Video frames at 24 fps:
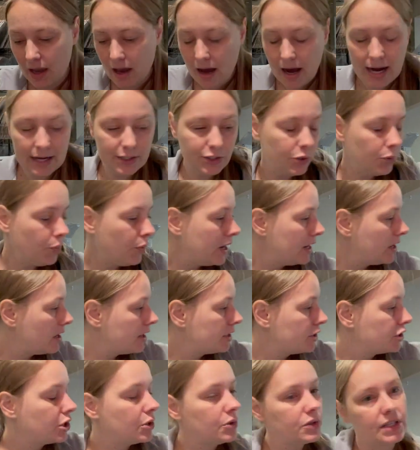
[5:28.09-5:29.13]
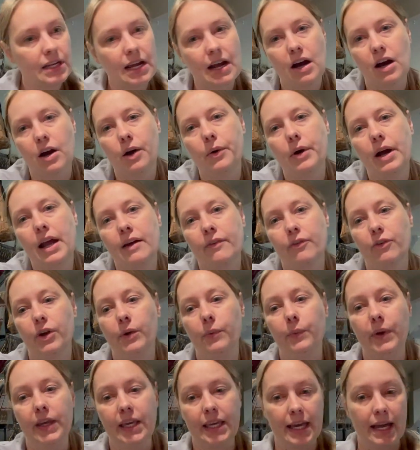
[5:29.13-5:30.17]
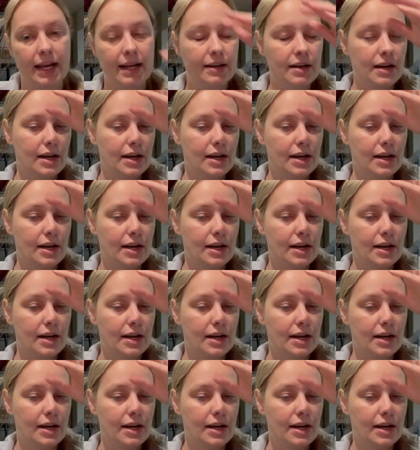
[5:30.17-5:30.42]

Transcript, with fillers: I do Whatnot shows now every weekend.